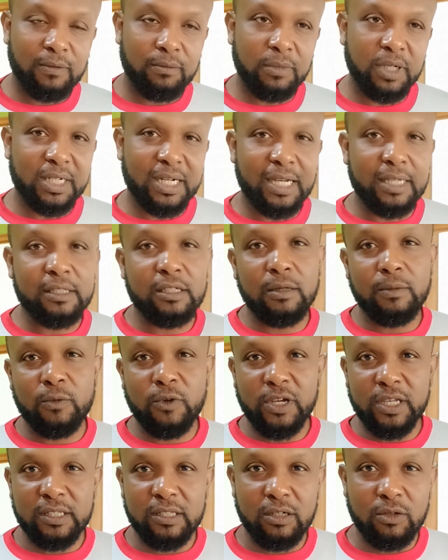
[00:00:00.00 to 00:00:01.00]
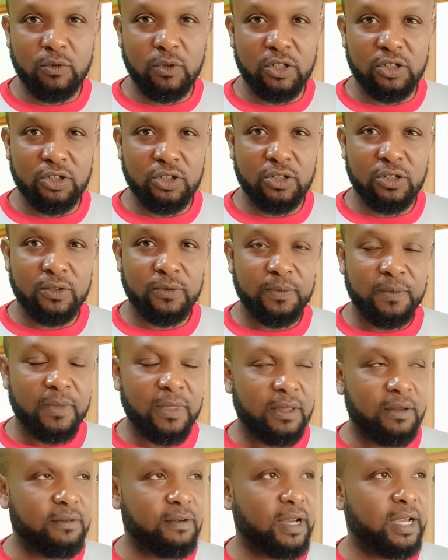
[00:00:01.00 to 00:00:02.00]
but I have some ways to wash,
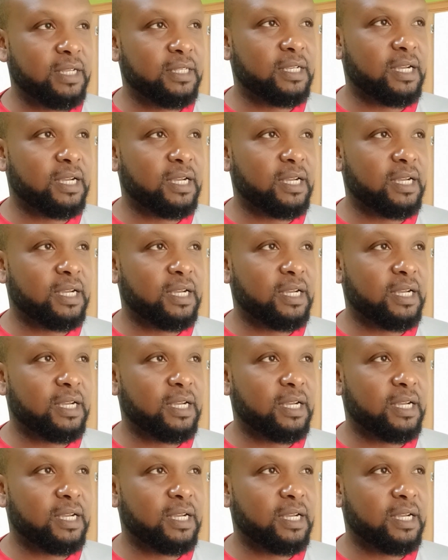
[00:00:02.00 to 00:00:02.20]
right?